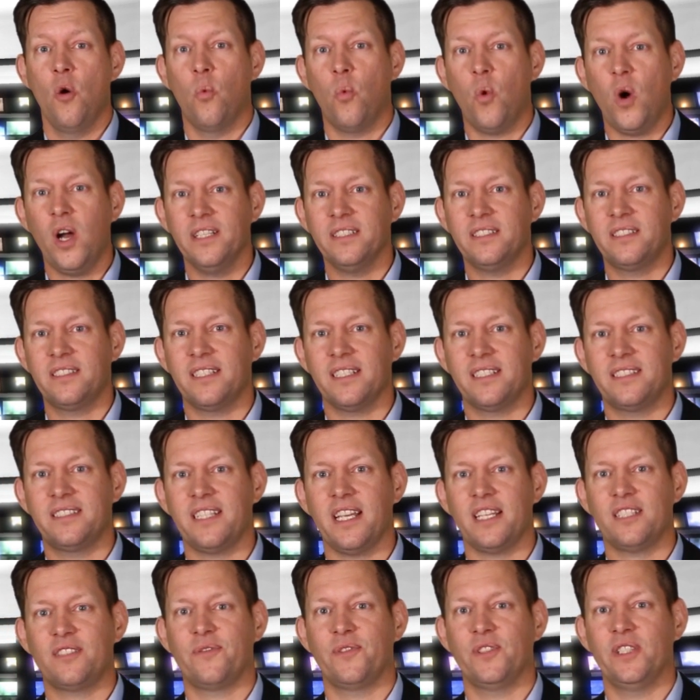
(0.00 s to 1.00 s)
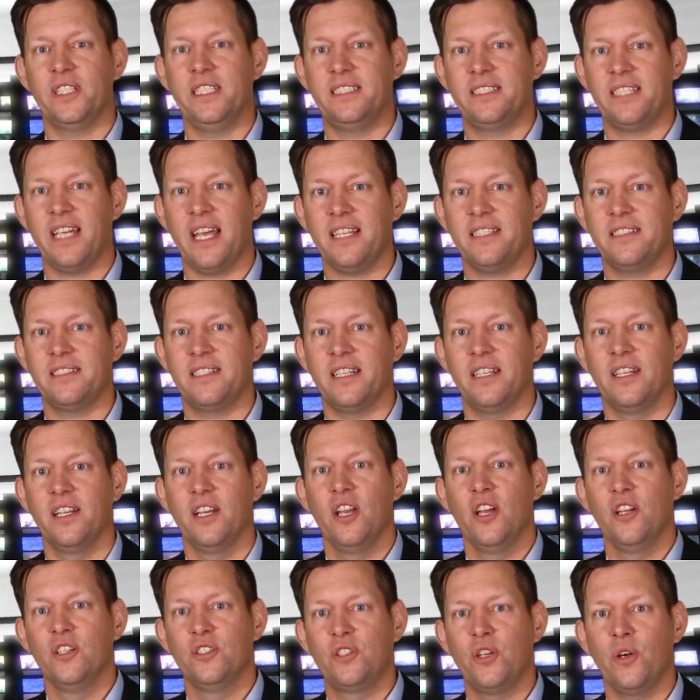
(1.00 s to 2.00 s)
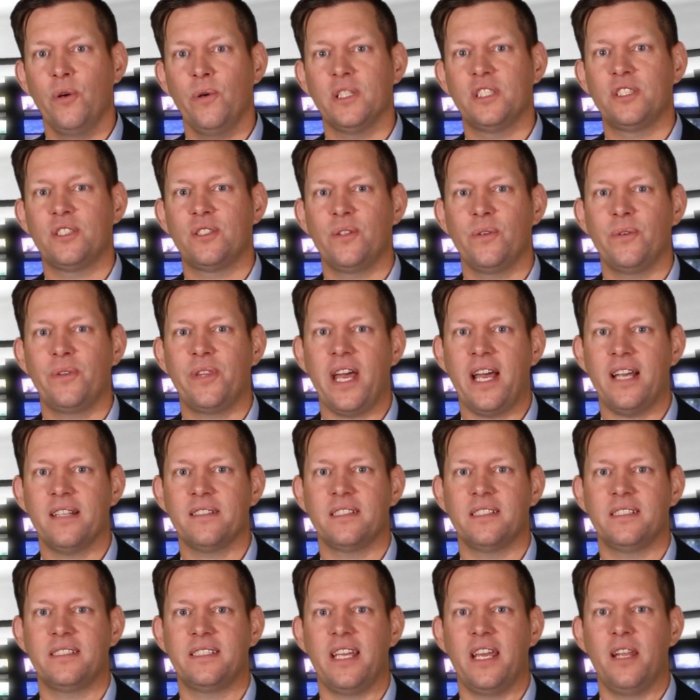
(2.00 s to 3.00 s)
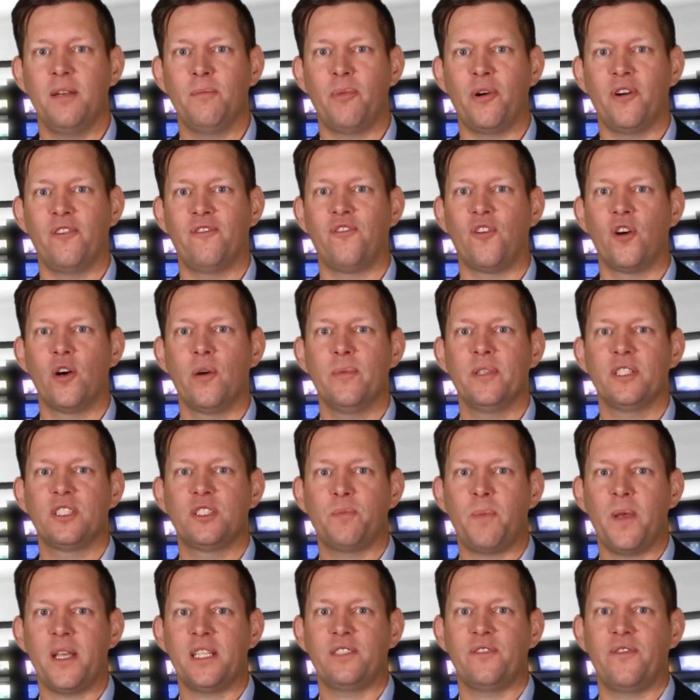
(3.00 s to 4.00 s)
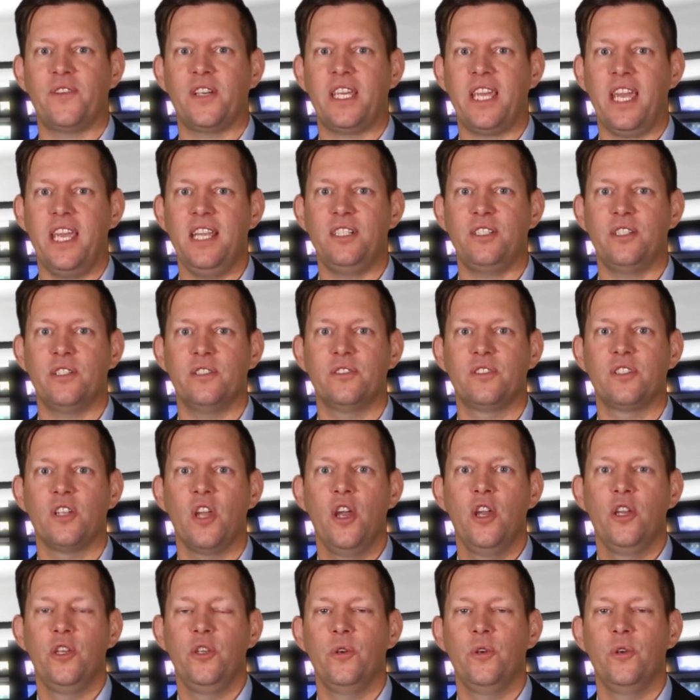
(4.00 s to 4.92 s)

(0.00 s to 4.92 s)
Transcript: was successfully tested to its 2010 performance specifications